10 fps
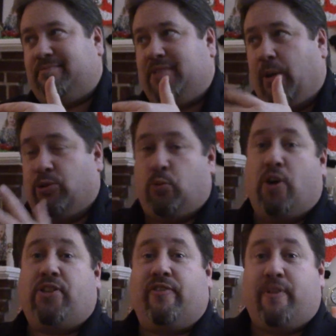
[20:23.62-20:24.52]
It was
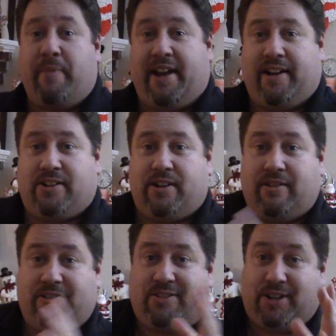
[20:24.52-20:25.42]
worth it for me
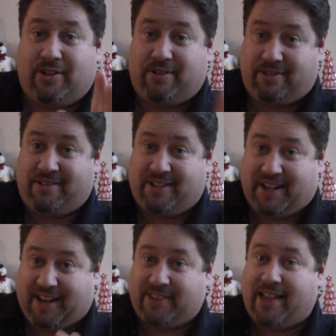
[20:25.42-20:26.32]
to
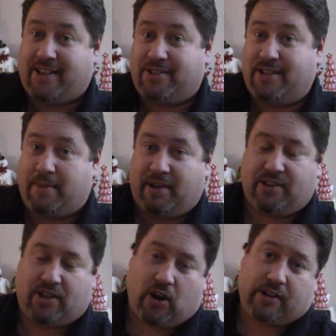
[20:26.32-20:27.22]
get that seat
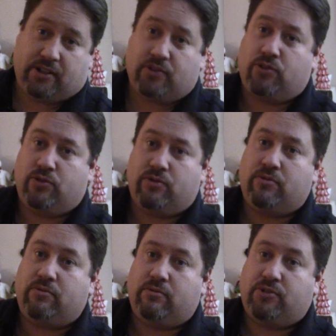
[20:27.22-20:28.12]
because I got to
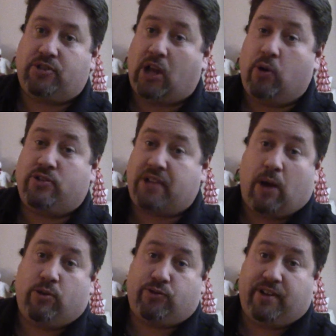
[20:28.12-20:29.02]
do
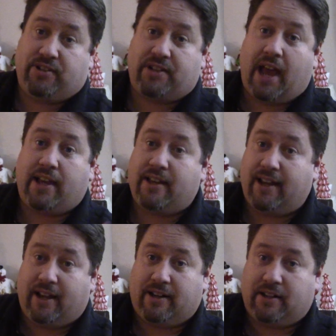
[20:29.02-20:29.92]
Star Wars Reads Day,
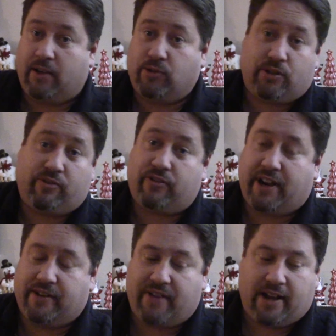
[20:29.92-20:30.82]
and it was a
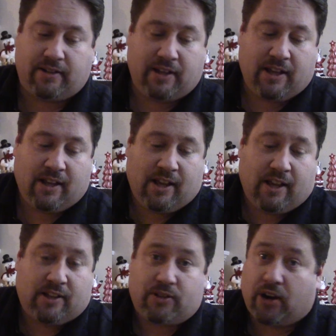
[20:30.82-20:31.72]
great event.
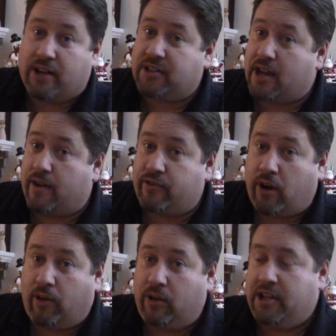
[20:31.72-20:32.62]
So I got to cover
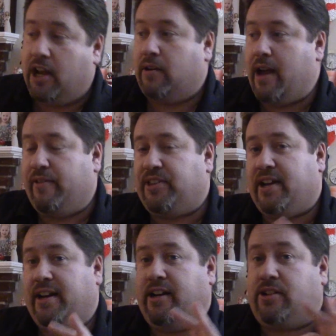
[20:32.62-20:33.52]
all, everything
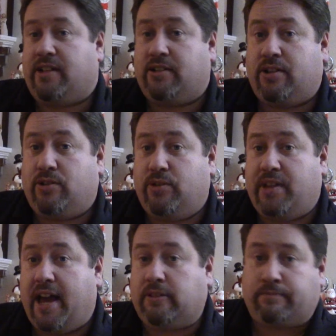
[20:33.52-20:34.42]
I needed to do
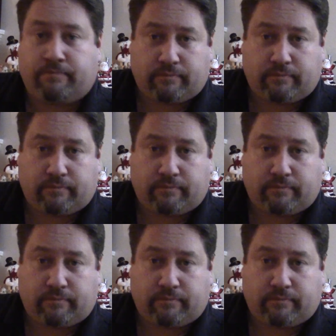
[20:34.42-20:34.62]
then.